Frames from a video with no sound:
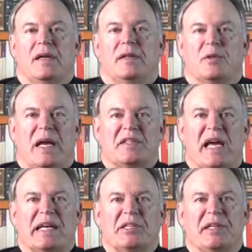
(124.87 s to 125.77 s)
The
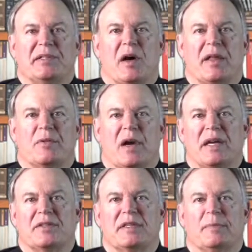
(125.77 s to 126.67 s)
transaction is
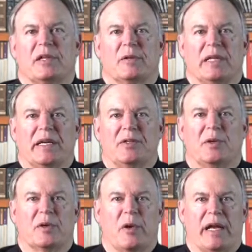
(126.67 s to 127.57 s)
authorized similarly
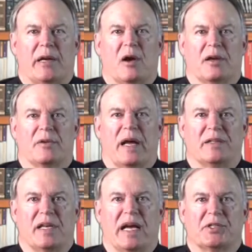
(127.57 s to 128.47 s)
to a credit card
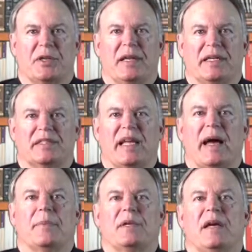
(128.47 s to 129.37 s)
transaction,
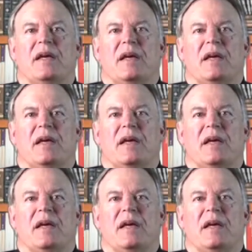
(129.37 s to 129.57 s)
except